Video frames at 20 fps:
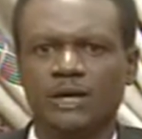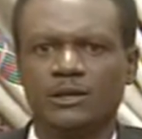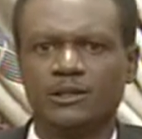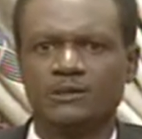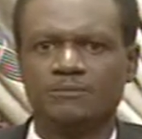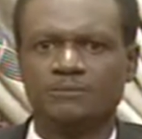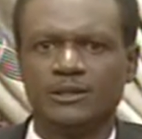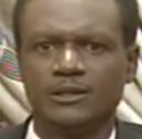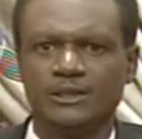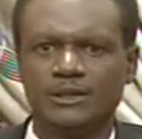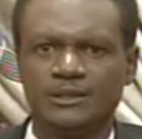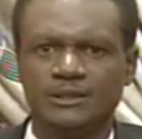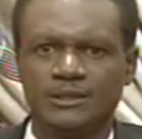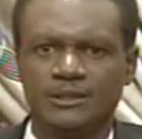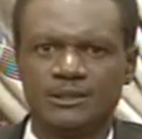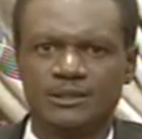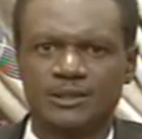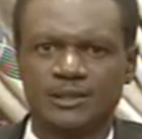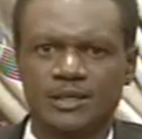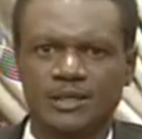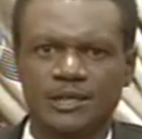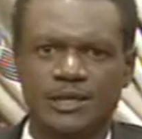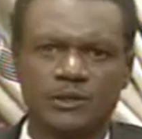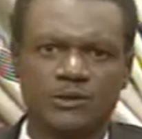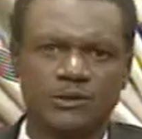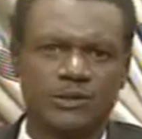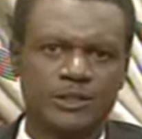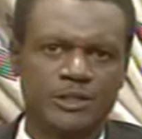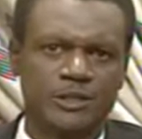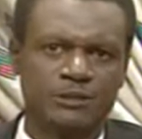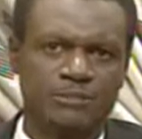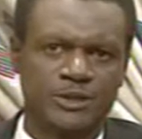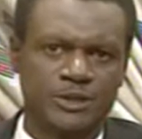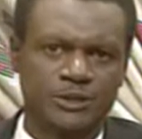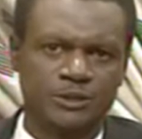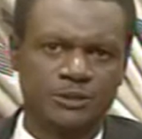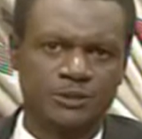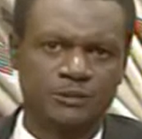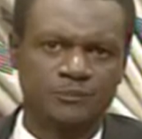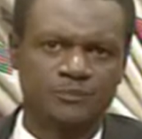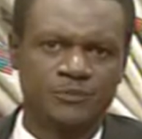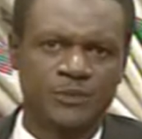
and the police is taking another dimension.